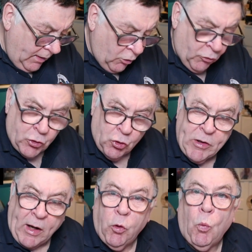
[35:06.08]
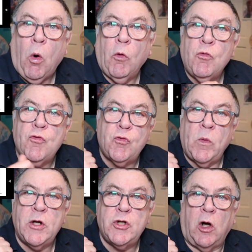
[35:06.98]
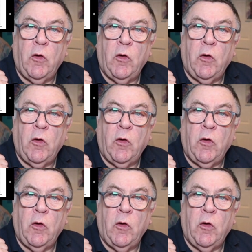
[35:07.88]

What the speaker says: Because I just had the one switch